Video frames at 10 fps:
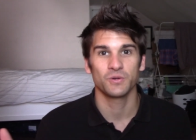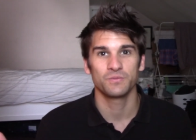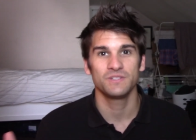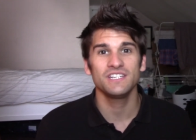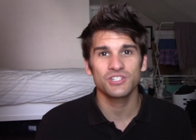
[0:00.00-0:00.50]

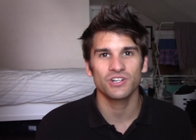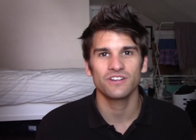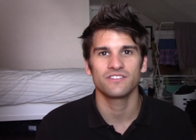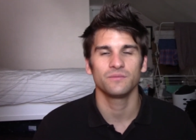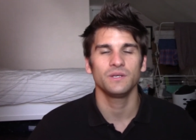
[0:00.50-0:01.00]

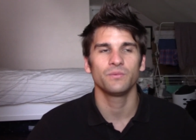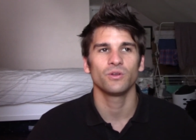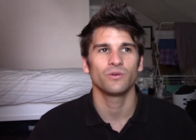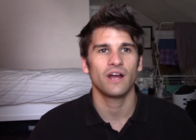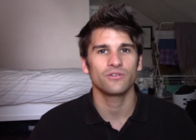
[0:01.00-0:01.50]
teachers and people
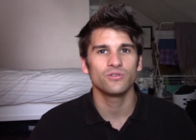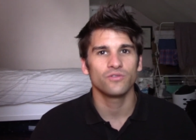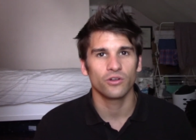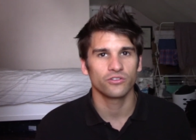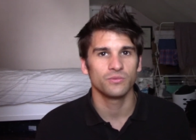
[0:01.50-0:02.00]
around who've
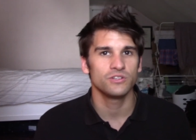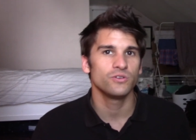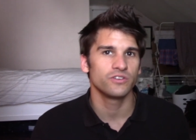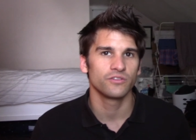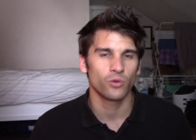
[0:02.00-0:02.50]
also been
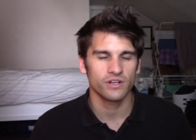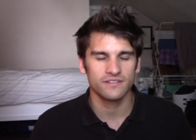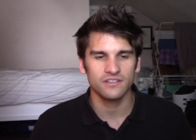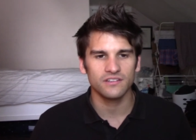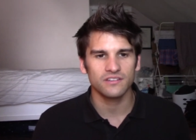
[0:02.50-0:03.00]
using
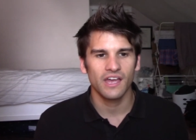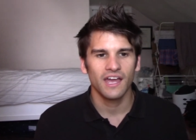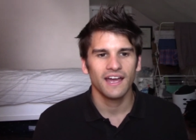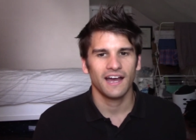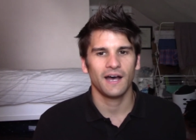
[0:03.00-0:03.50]
vortices.
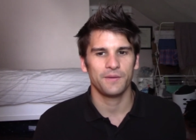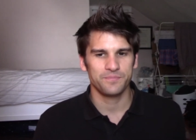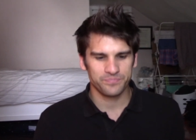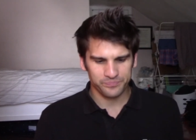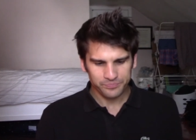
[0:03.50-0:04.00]

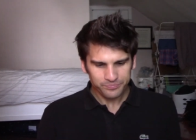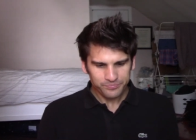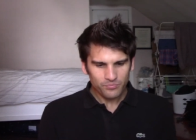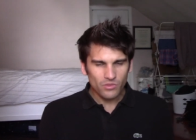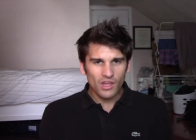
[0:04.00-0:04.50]
I'm
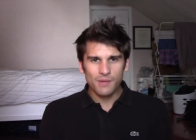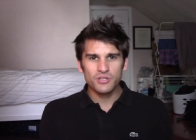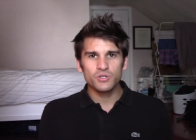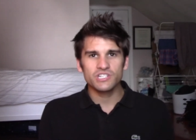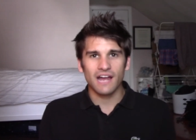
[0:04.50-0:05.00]
a
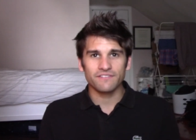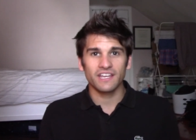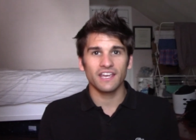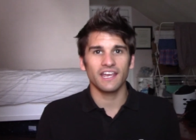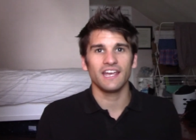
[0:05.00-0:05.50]
huge
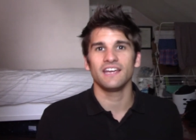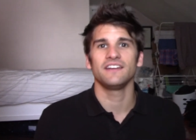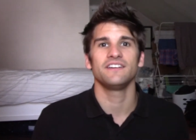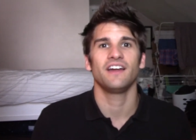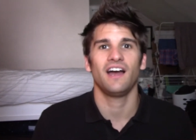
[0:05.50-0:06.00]
advocate
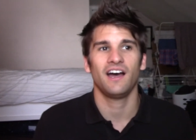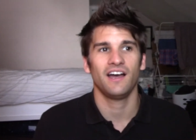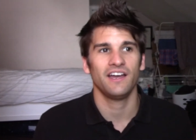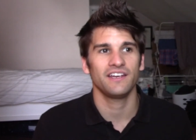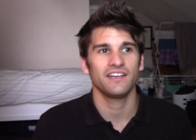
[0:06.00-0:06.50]
in
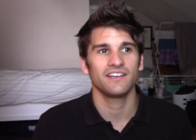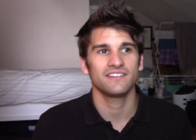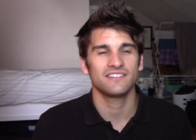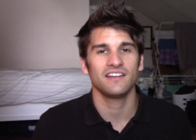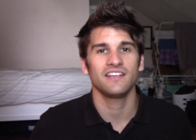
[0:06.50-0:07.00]

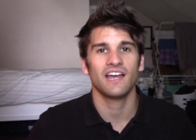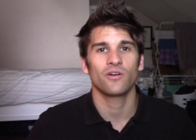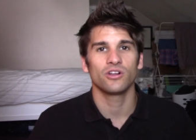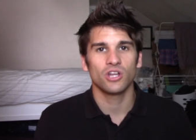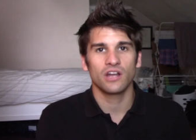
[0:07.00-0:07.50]
sending
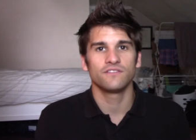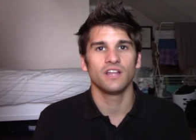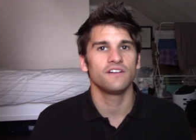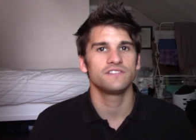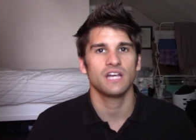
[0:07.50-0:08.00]
out a lot of
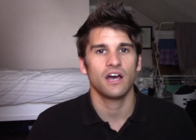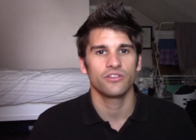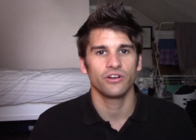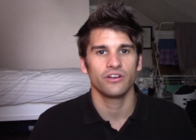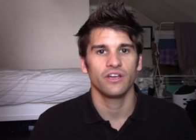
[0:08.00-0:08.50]
love to
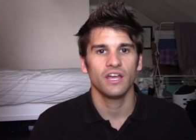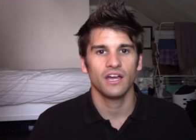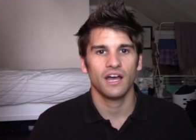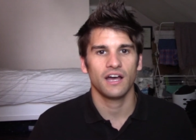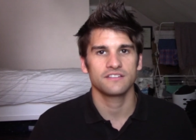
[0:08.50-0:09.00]
other
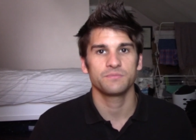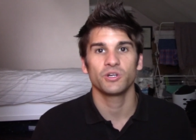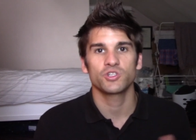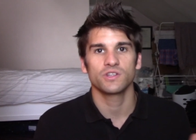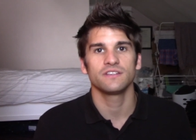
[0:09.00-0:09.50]

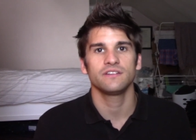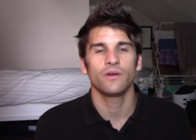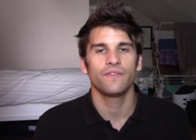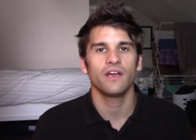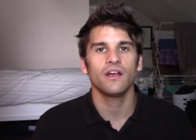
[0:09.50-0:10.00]
spiritualists
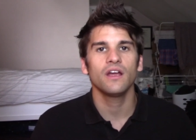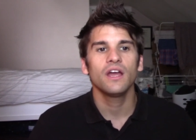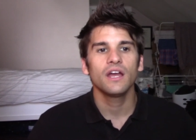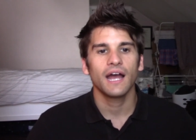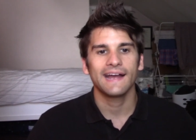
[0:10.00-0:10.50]
out there.
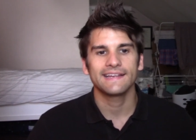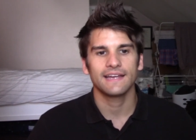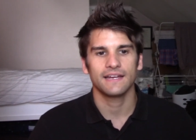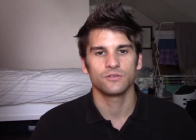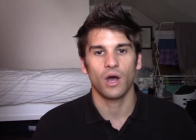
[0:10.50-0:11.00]

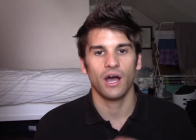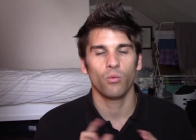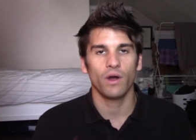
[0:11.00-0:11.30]
A